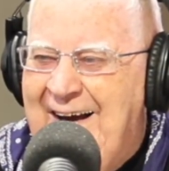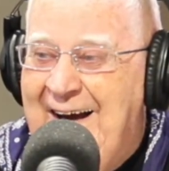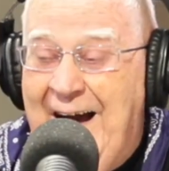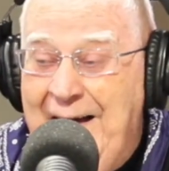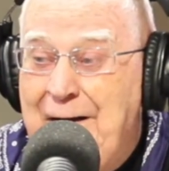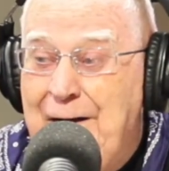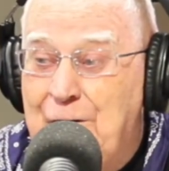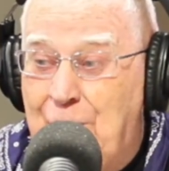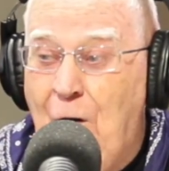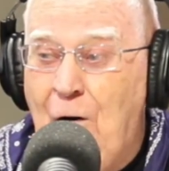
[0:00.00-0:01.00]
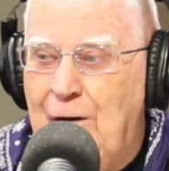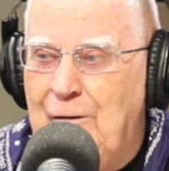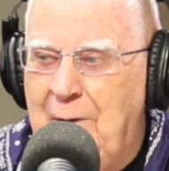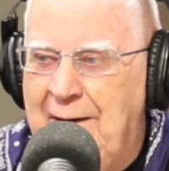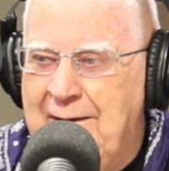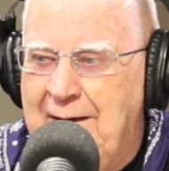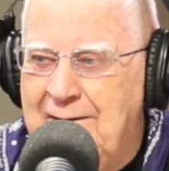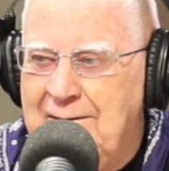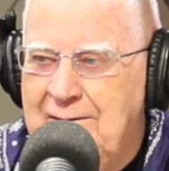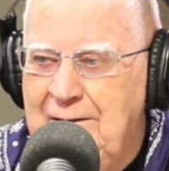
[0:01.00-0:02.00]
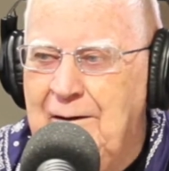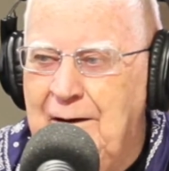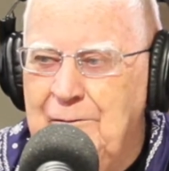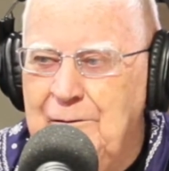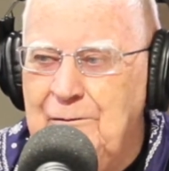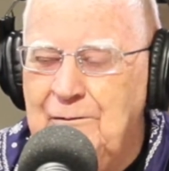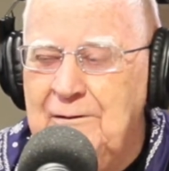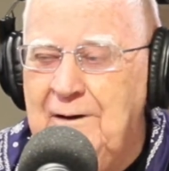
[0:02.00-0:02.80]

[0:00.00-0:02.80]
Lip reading: I had gone by then. In other words,